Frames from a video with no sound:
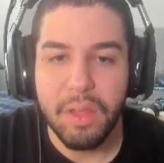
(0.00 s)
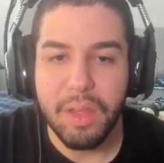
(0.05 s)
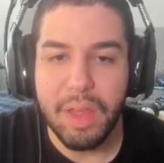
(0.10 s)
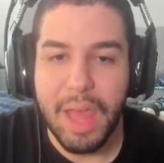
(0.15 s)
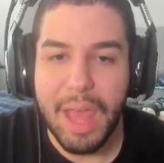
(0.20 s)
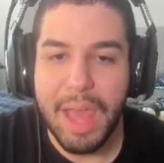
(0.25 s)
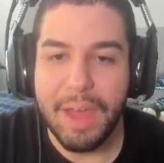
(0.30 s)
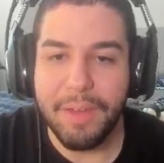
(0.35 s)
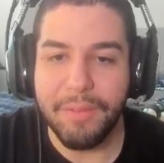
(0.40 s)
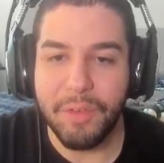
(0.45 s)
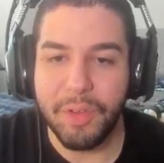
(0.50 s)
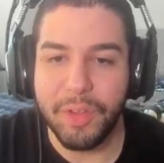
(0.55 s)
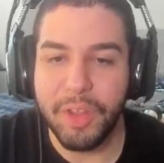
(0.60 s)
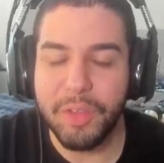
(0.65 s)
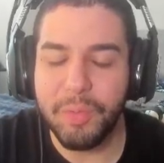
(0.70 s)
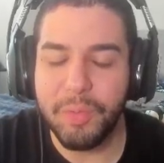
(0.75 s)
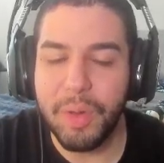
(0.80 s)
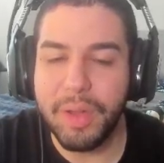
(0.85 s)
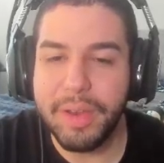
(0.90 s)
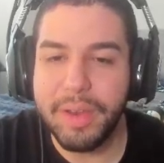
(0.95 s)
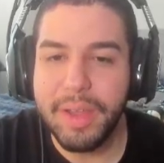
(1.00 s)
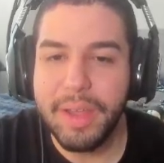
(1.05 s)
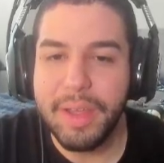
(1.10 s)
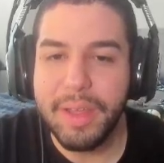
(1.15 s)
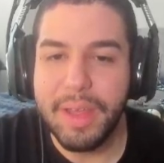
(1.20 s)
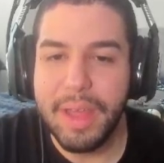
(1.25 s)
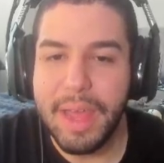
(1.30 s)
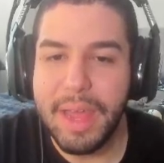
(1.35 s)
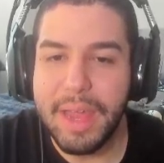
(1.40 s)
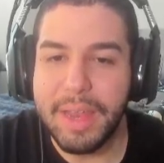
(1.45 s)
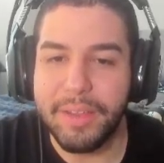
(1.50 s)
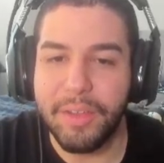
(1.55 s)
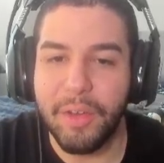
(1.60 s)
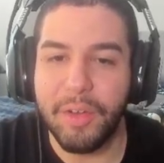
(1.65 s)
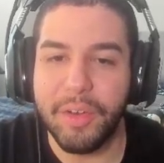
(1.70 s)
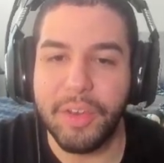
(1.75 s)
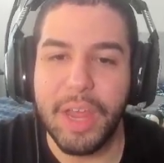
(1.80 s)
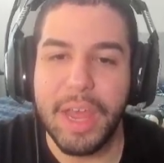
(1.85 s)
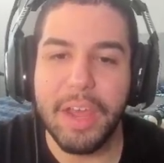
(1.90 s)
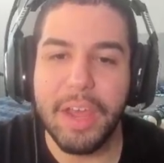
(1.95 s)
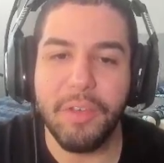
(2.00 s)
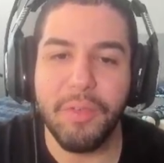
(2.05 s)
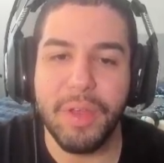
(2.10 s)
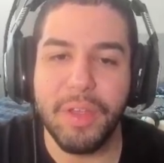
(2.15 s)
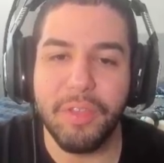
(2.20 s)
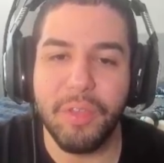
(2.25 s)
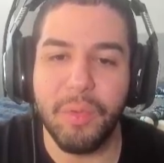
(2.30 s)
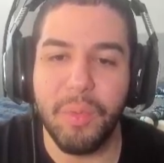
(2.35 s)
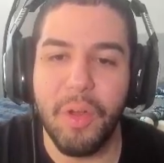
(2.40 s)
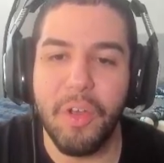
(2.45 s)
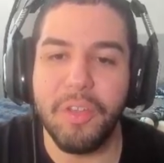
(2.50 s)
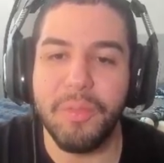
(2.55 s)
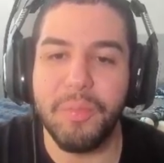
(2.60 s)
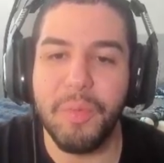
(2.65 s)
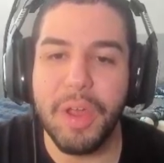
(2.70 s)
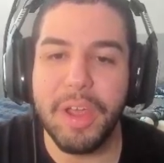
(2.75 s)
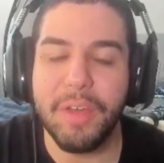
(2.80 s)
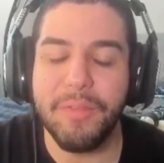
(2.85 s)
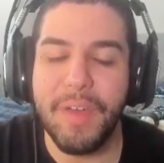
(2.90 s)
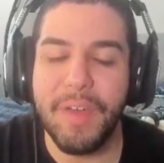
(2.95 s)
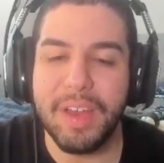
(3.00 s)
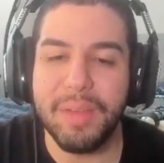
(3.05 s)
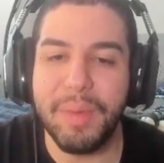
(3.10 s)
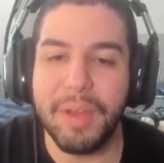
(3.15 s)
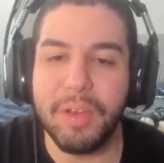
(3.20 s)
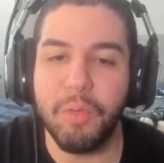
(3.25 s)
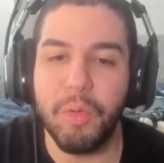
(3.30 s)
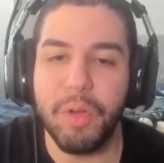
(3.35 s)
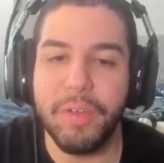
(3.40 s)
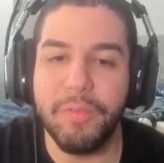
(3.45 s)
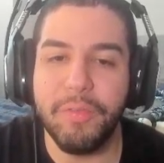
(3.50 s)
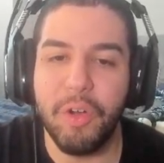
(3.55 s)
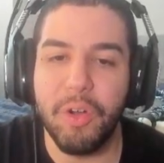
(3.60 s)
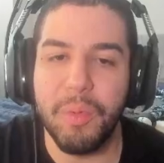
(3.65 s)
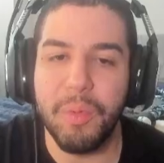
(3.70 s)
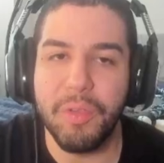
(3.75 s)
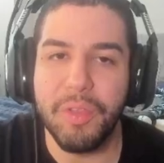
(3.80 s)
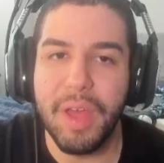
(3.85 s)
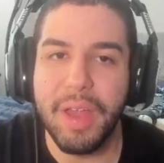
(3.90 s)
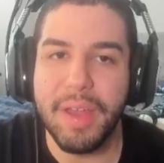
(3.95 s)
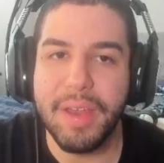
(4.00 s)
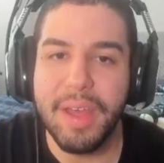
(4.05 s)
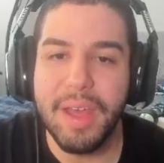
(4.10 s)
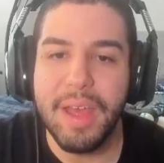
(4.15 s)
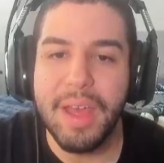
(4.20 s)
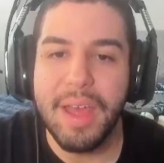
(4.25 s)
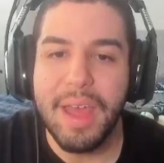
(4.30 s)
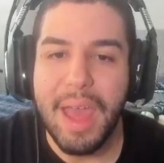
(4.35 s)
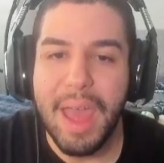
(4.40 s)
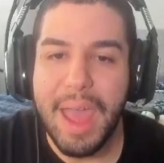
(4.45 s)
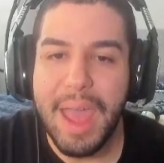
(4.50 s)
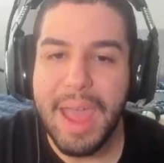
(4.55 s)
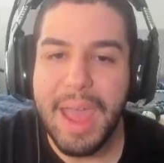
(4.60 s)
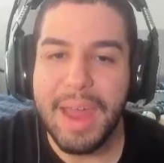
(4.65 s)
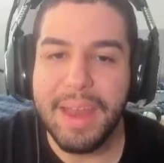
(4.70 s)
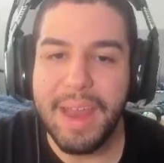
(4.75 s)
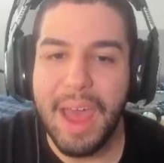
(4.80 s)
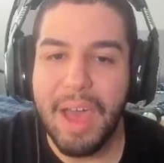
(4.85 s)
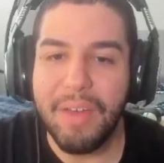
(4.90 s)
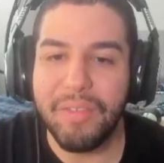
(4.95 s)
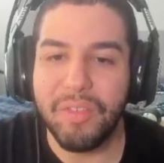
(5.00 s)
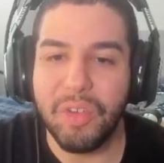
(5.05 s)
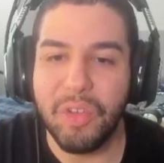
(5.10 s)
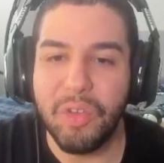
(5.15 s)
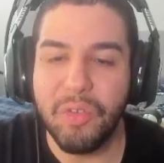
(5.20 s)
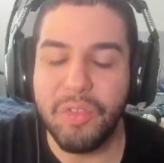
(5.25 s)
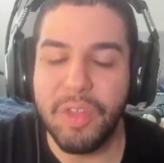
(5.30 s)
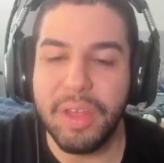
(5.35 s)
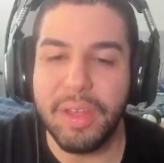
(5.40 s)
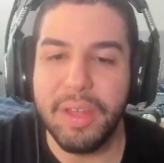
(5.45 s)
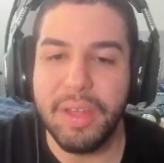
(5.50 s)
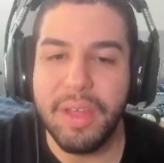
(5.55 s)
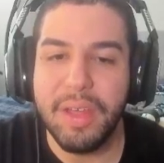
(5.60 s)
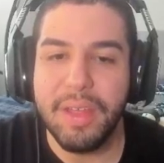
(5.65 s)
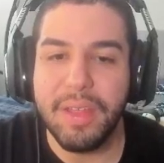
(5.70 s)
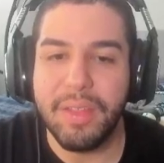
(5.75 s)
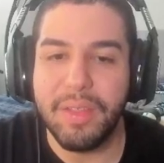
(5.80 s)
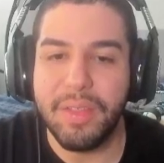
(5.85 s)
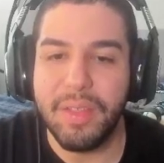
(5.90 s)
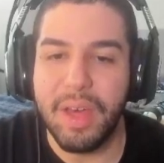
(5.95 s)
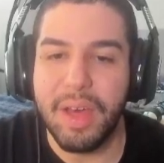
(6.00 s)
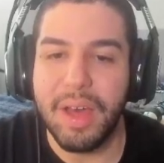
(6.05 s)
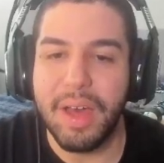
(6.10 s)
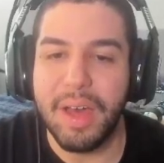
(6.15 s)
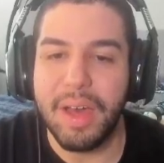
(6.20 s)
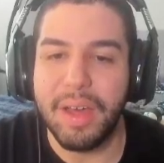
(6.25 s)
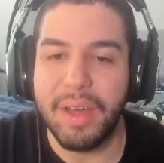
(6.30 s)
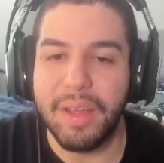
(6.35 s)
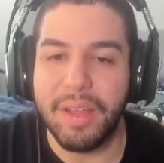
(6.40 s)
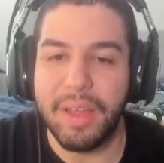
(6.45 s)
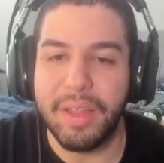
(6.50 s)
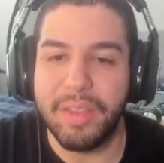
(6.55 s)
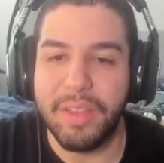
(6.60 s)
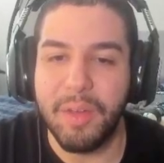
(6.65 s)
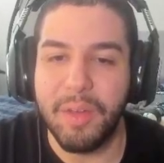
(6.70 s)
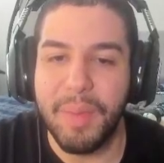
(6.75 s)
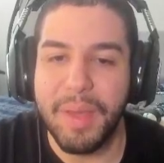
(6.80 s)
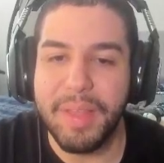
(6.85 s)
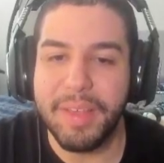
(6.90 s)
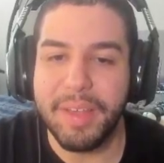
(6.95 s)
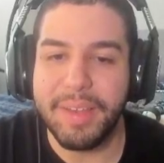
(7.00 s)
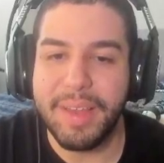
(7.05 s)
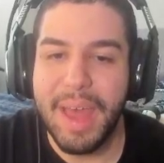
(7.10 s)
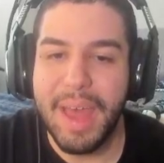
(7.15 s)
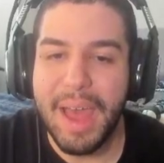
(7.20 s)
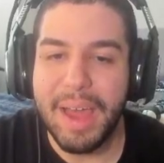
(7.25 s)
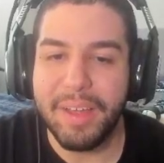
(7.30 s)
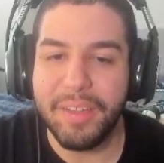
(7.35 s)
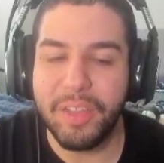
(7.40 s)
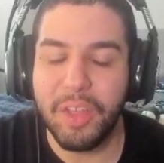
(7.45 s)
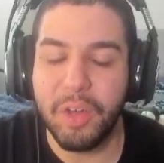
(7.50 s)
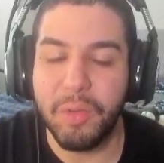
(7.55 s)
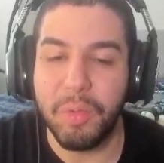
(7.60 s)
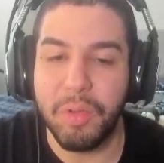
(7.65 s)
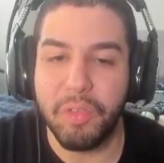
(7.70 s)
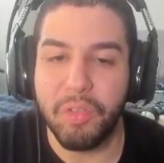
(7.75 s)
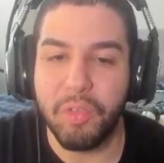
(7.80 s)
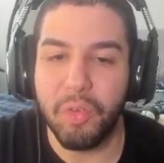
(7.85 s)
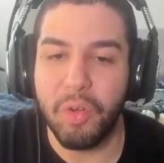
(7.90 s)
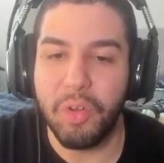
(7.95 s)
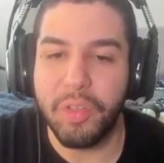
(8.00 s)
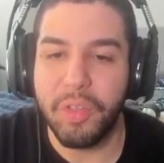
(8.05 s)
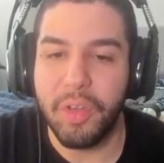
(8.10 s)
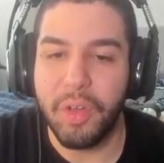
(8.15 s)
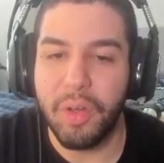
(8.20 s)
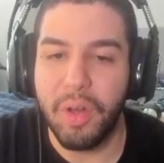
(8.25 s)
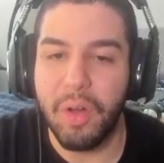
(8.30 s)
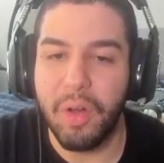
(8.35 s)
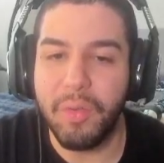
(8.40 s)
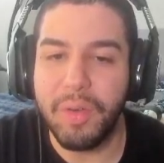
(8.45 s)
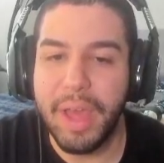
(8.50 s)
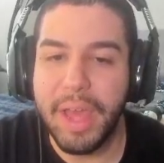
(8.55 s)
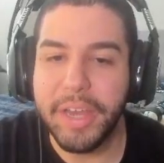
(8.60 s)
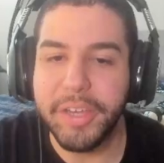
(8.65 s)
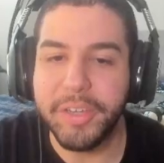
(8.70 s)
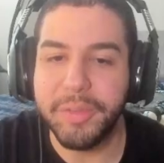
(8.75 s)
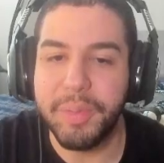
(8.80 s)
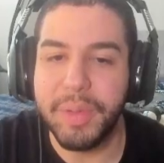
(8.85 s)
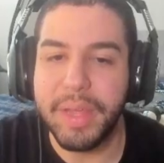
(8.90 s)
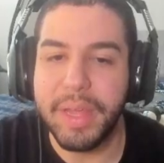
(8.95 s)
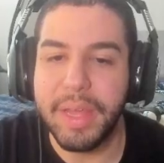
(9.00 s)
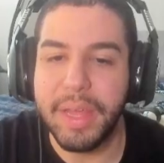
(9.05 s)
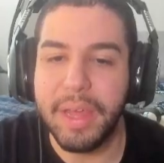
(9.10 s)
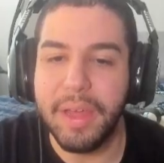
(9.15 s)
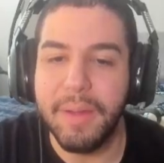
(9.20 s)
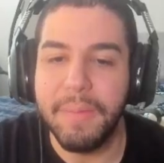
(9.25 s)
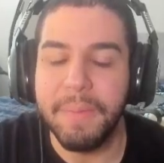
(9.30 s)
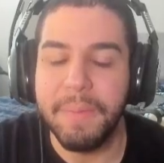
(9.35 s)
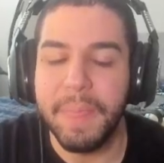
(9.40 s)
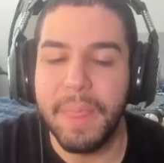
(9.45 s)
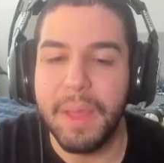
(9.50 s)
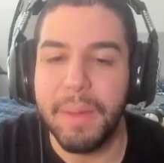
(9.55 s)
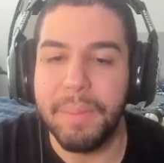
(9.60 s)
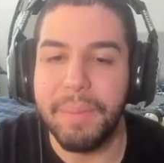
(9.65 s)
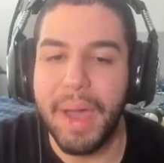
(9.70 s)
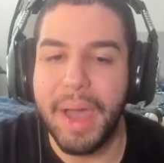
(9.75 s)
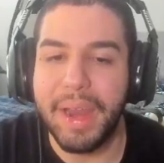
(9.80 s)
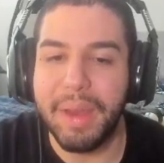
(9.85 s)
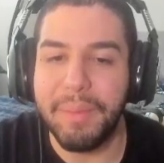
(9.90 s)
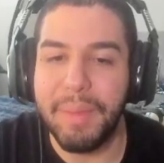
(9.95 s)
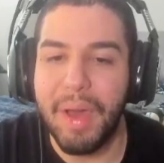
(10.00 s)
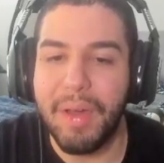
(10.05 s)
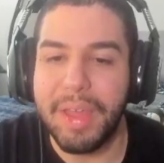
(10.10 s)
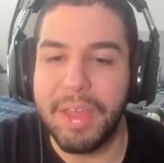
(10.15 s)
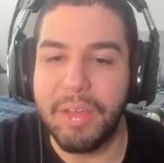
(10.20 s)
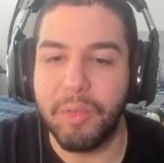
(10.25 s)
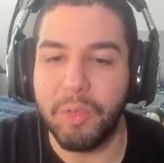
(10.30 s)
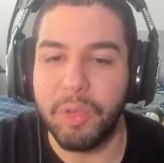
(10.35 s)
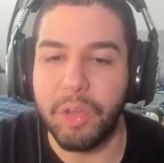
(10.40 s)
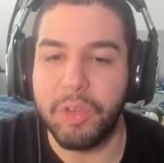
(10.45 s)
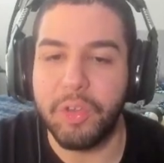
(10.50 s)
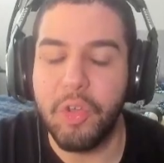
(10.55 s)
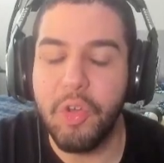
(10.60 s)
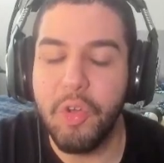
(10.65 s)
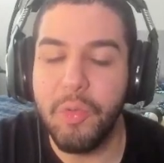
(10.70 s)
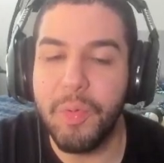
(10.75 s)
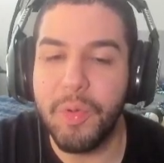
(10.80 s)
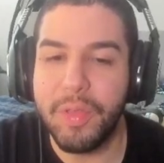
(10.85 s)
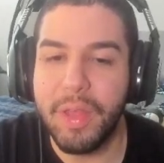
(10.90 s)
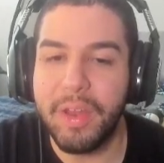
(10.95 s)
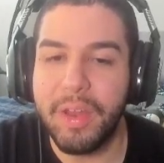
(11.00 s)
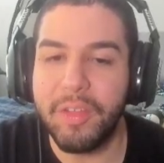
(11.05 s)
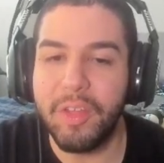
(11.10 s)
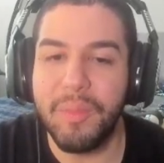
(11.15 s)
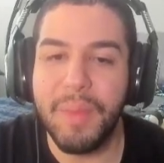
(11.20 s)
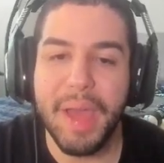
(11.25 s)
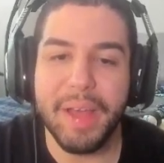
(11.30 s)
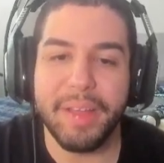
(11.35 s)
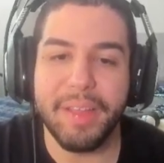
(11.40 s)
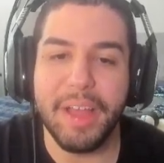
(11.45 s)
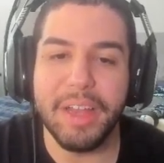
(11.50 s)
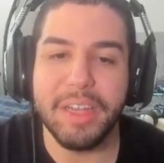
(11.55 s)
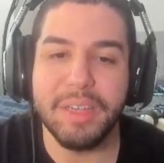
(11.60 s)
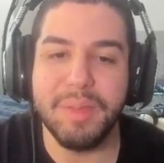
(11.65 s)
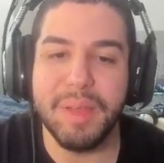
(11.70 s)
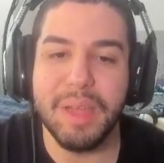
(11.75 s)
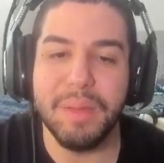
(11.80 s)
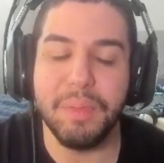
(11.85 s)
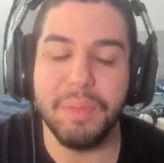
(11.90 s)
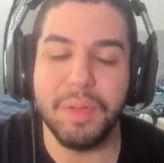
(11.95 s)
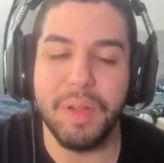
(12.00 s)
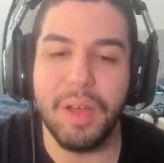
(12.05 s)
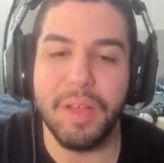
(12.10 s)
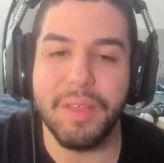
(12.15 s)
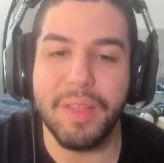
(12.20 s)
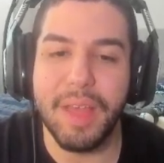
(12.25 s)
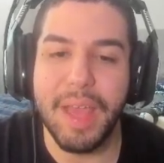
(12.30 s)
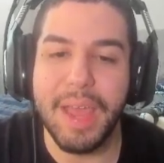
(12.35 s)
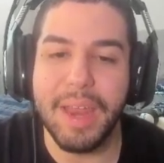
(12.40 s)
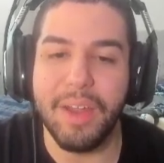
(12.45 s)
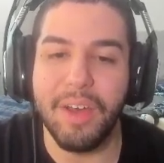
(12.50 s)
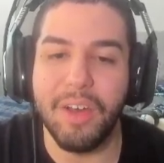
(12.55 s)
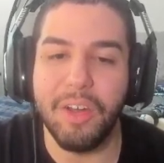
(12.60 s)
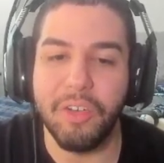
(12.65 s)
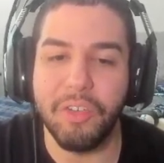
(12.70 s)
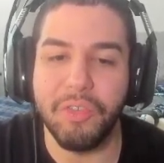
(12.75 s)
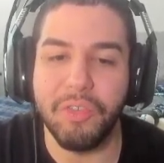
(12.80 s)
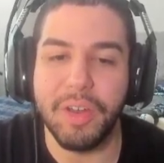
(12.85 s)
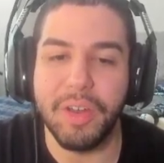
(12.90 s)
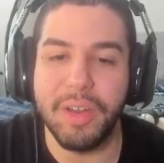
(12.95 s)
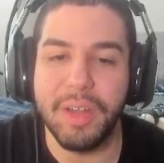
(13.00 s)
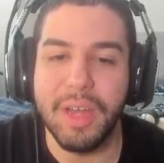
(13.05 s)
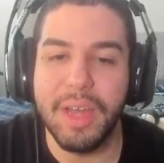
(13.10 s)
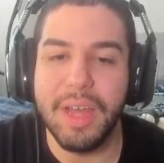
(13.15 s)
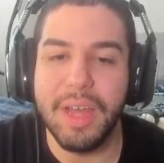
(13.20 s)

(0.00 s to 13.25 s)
And for this one, it's going to increase the wearer's break effect by 24%, and after using their basic attack, they'll restore their own HP by an amount equal to 2% of their max HP plus 800.